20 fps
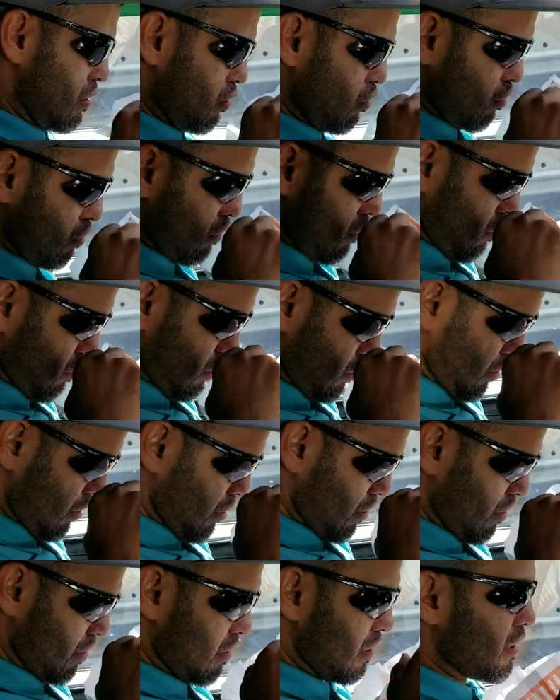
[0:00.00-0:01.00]
You can wake
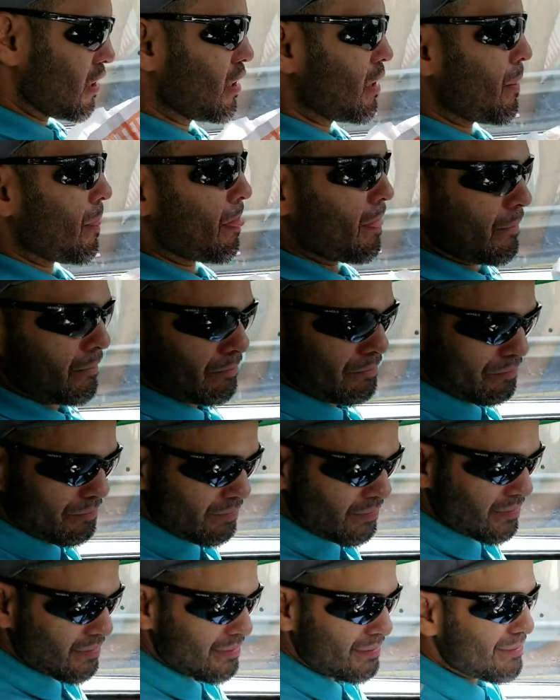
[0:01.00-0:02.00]
the baby
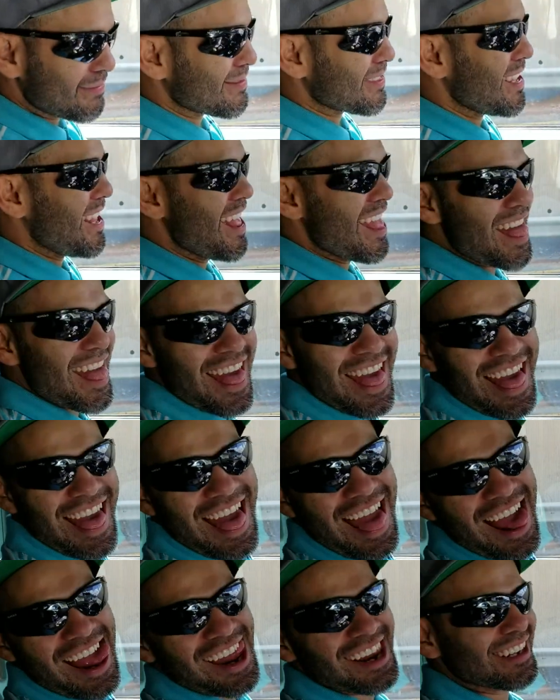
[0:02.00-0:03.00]
up, be